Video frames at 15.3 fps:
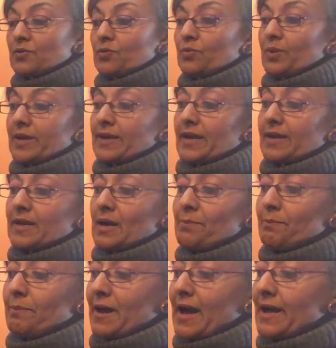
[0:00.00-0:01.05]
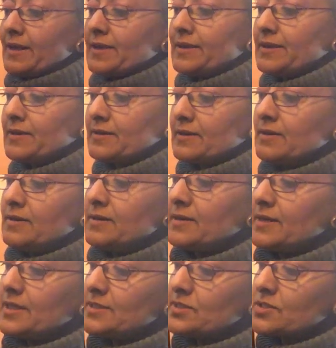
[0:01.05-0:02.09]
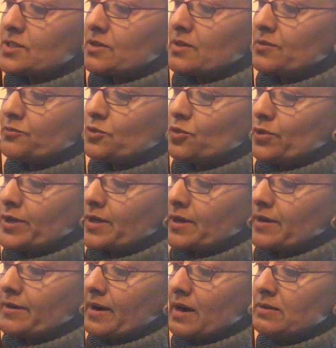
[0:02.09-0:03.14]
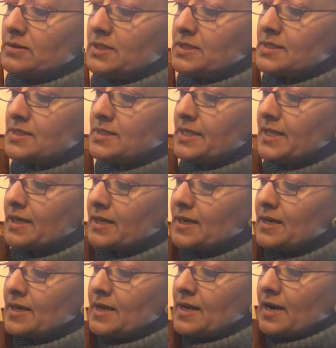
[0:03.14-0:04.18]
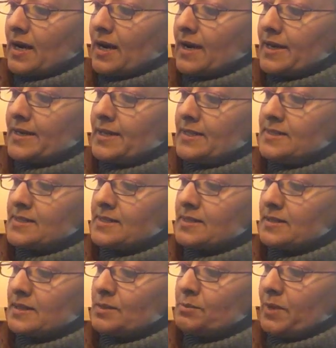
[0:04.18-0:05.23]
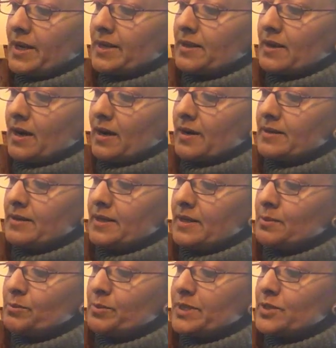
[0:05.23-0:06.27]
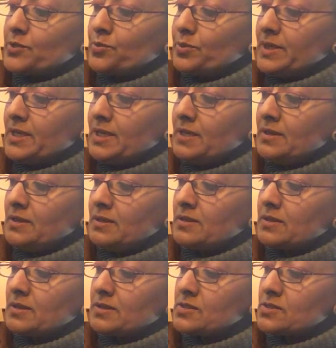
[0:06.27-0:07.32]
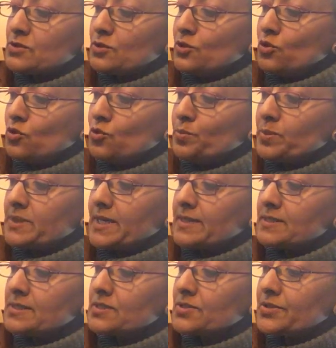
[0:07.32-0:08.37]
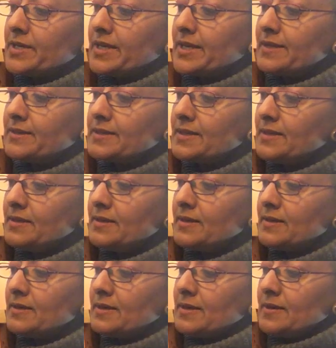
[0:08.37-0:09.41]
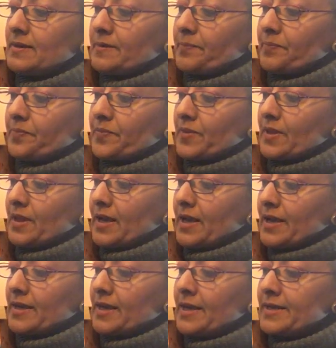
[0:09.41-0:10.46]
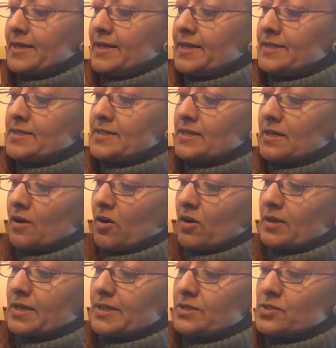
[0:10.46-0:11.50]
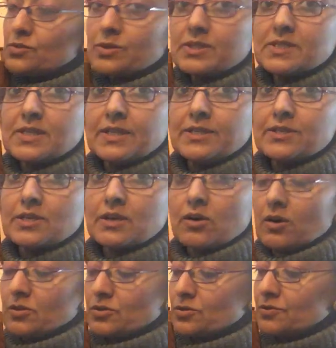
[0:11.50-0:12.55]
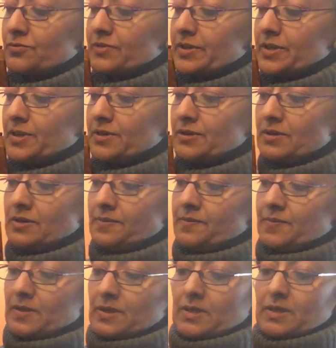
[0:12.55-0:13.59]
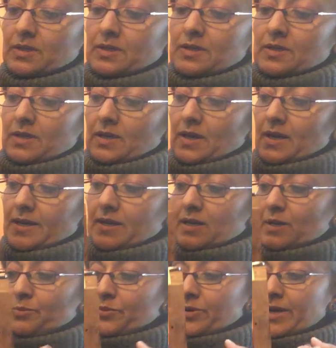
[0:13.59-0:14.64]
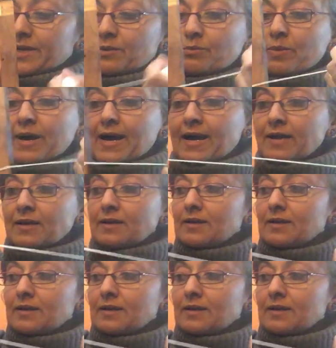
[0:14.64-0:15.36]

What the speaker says: when I come back here, instead of going around the stick, I insert my yarn in between this loop that is created, and I interlock it. So it's interlocked over here. I come right back,